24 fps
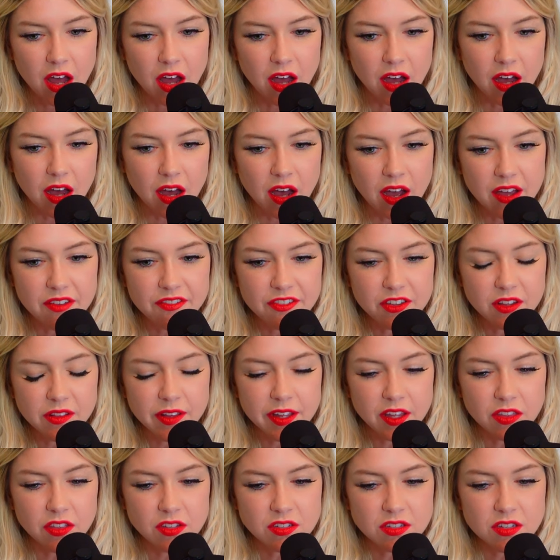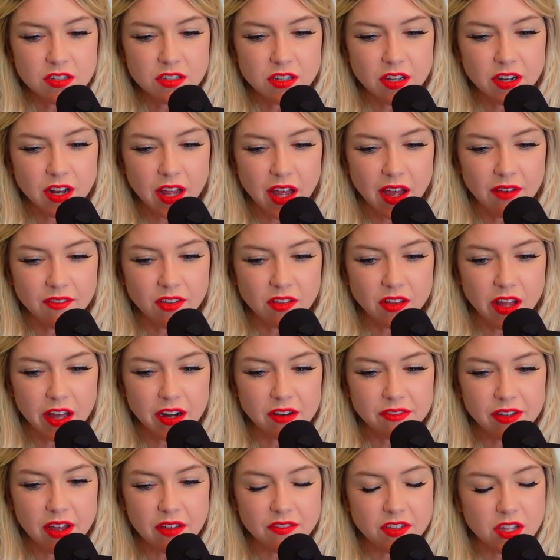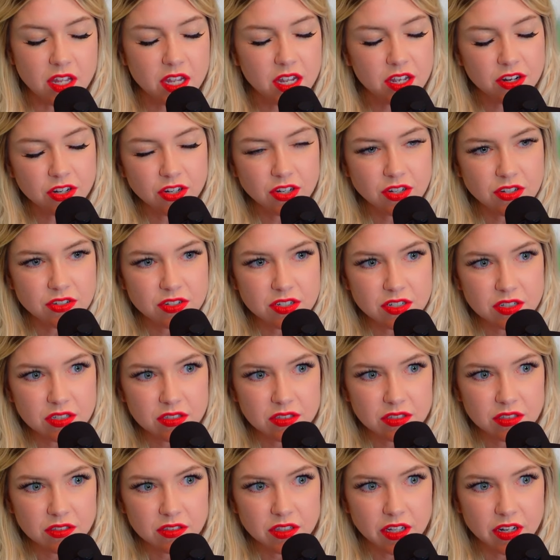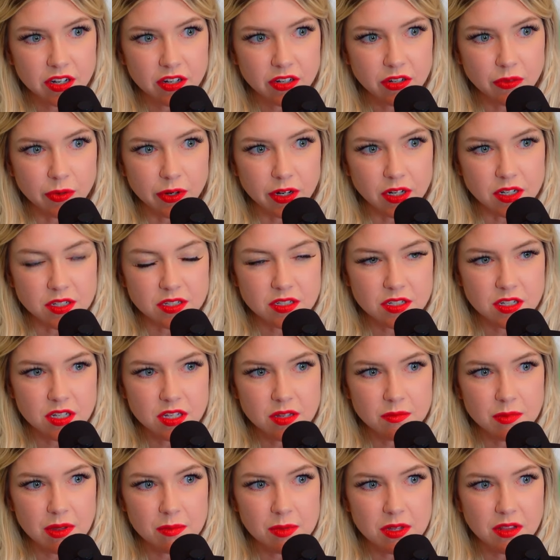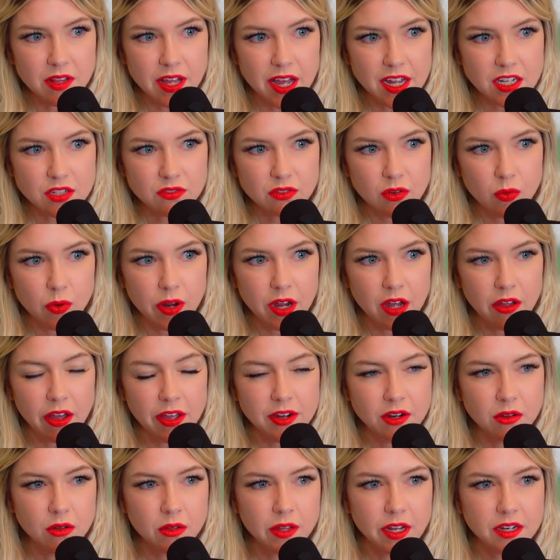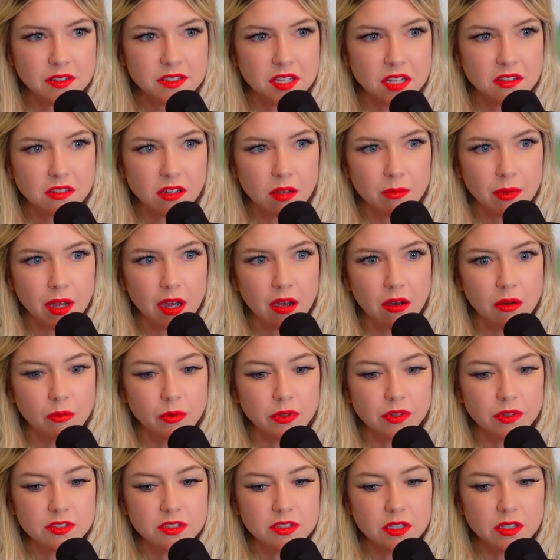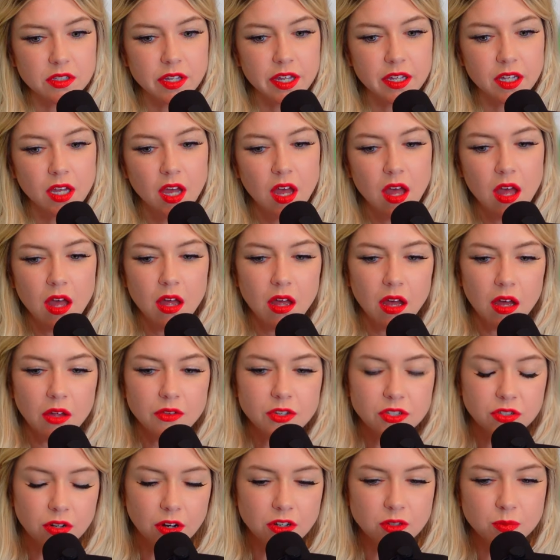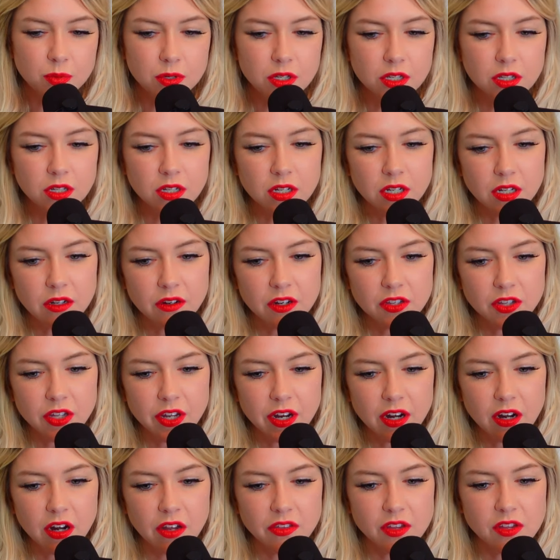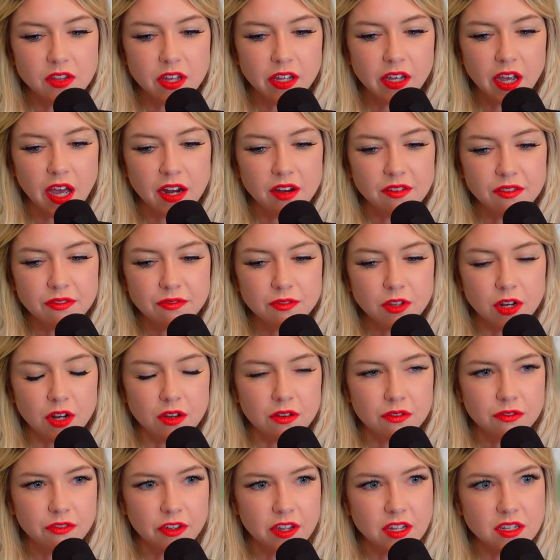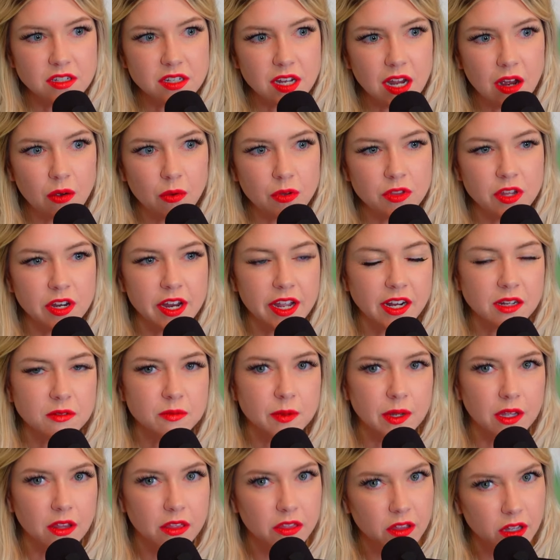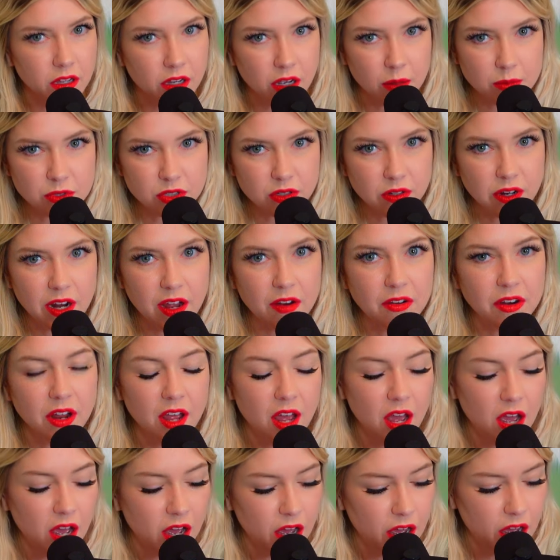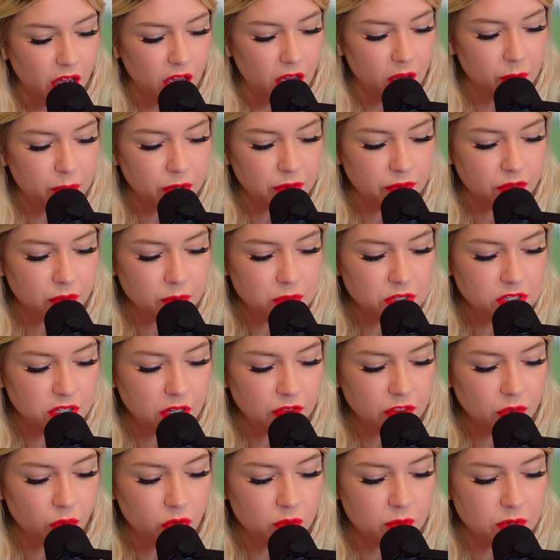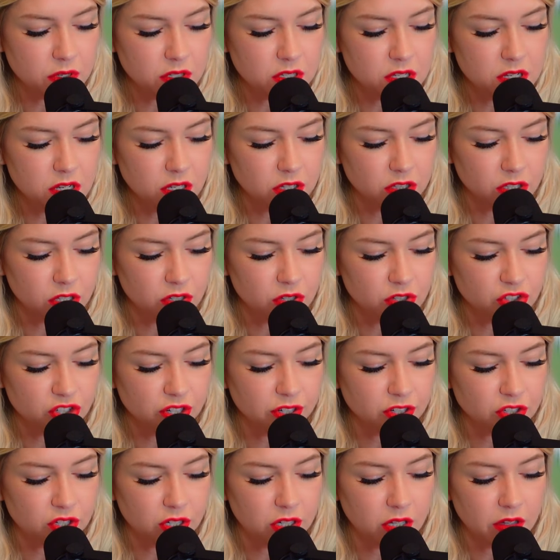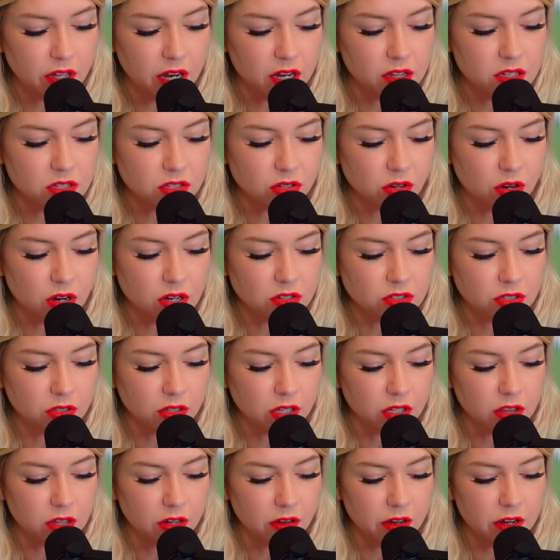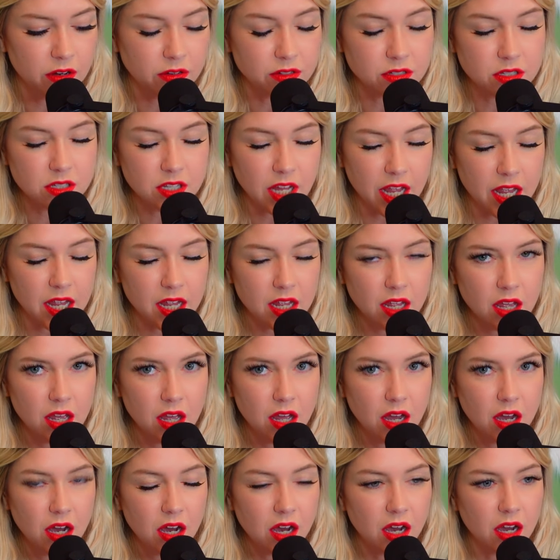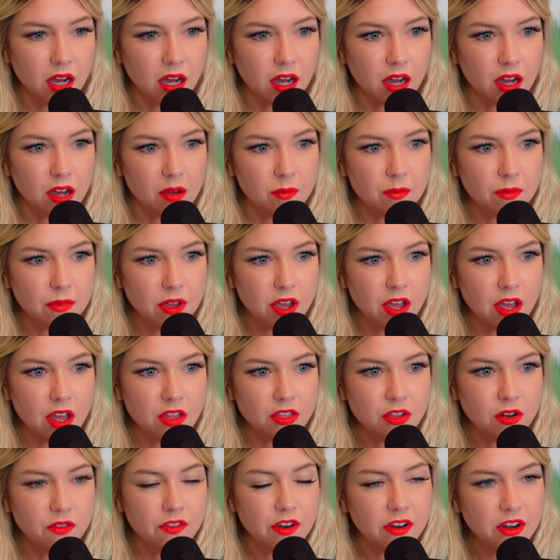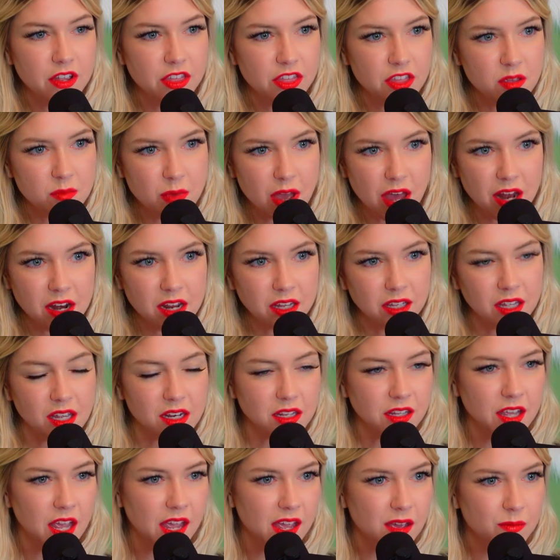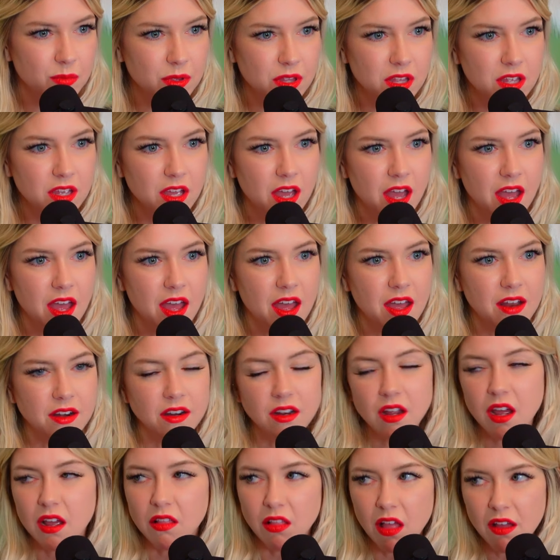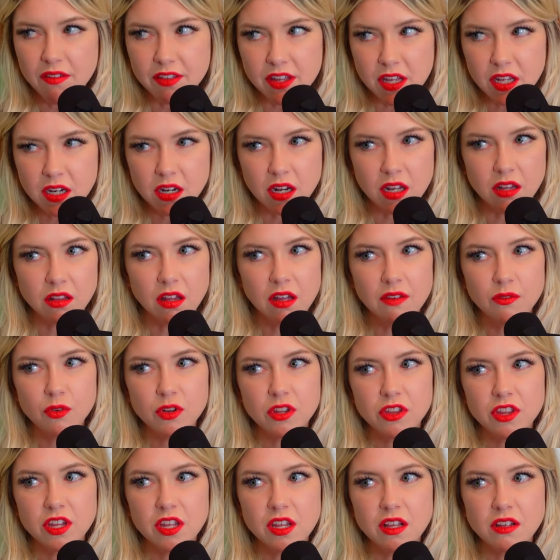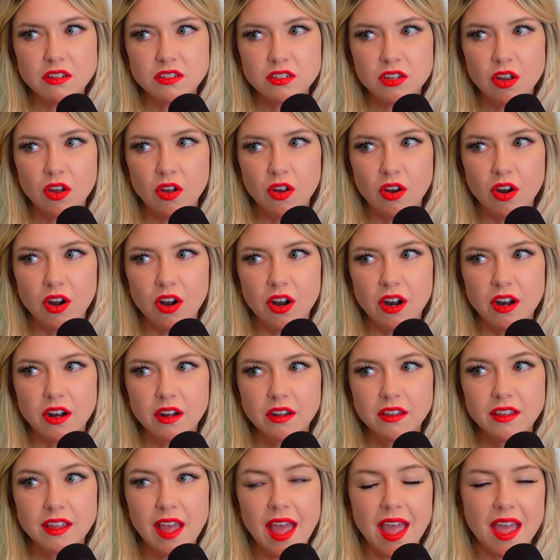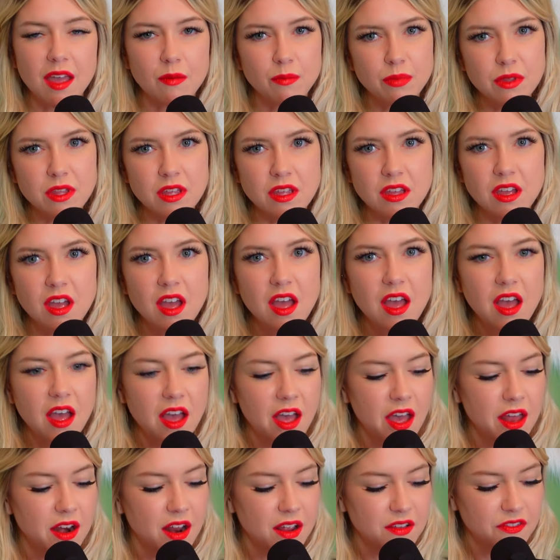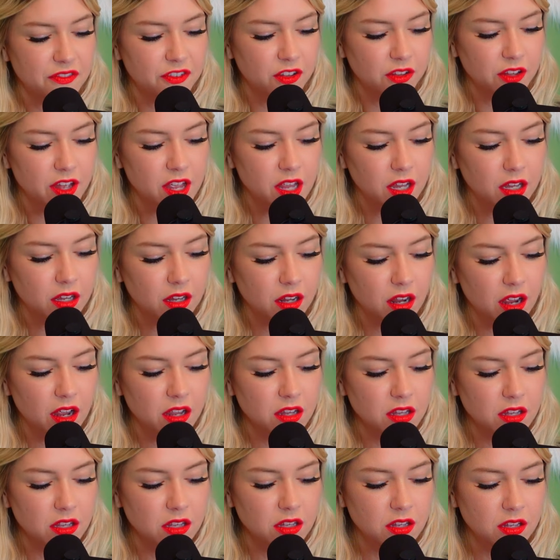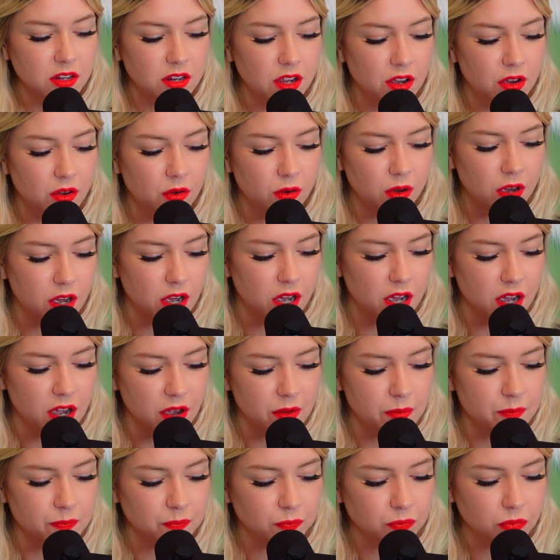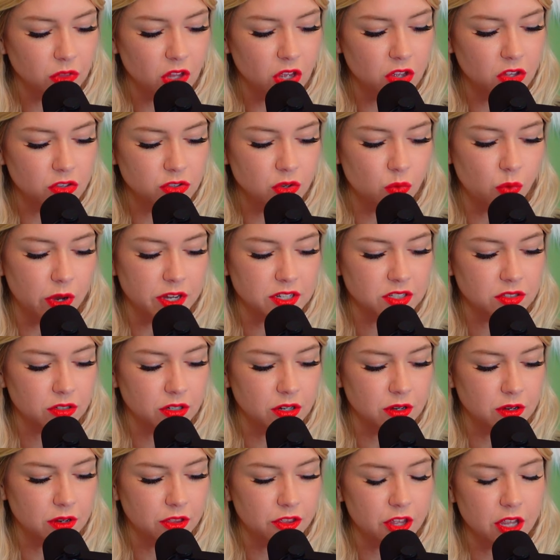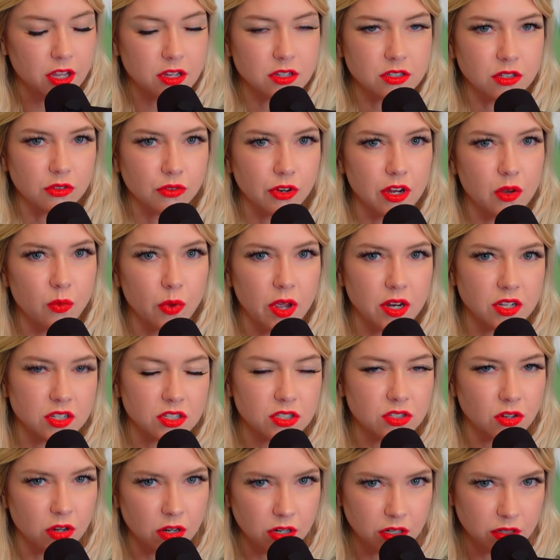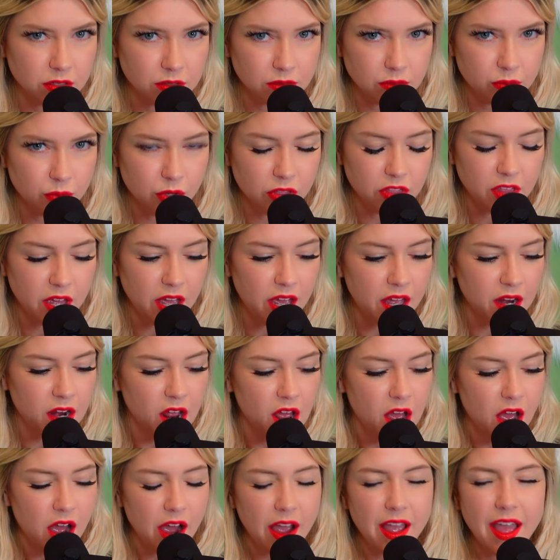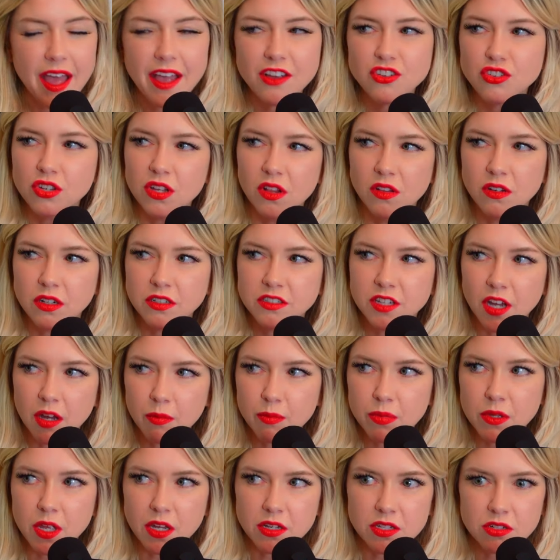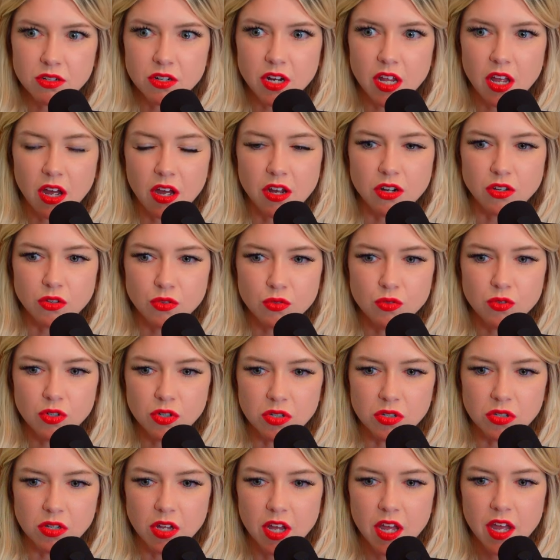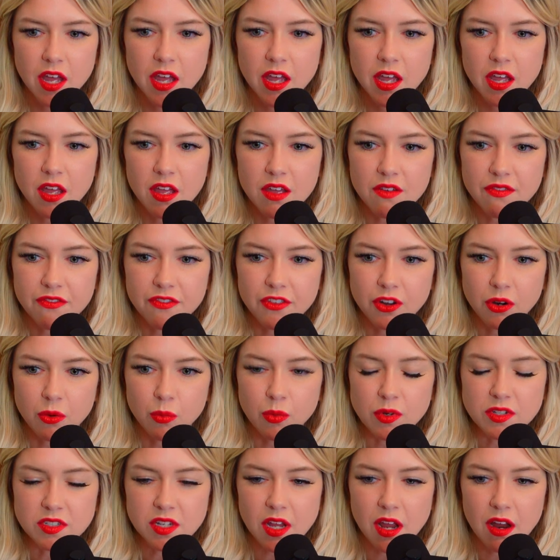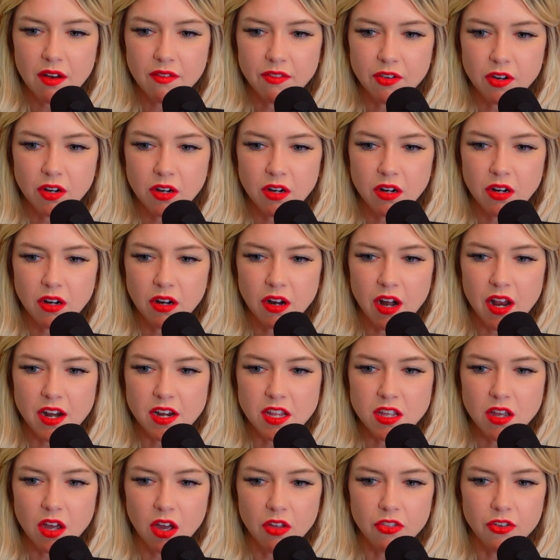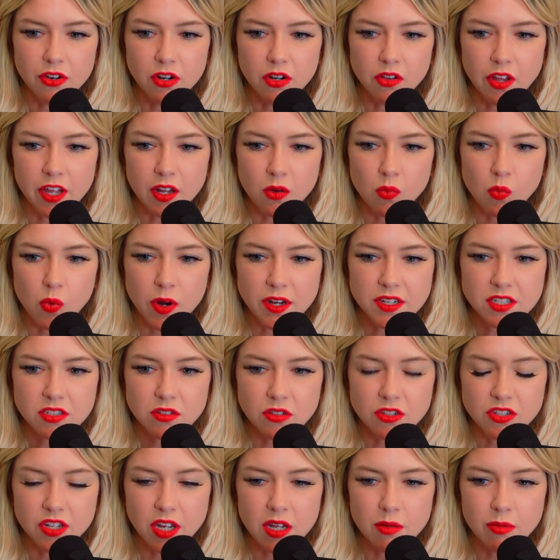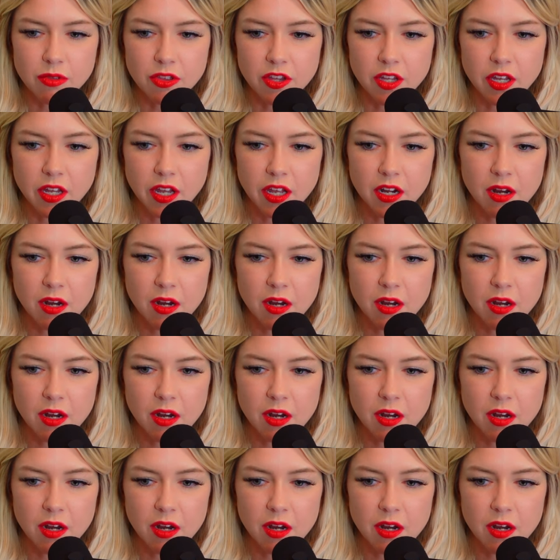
Uh, I feel like this is going to have a lot of heavy hitters that are, you're going to see mm-hmm. maybe last for a while. I know a lot of sets come out and we'll see like oh, this card's pretty good here and there, and then they kind of, you know, phase out when the next big thing comes around. Uh, but from the stuff that we've been seeing in Thunder Junction, a lot of these cards look like they're here to stay. Um, and they're very thematic and campy, and I love it. I love when things are campy. And I feel like, you know, um, the Western thing is a great way to start with that. I actually looked up yesterday on Google if there was ever any other like Western type thing.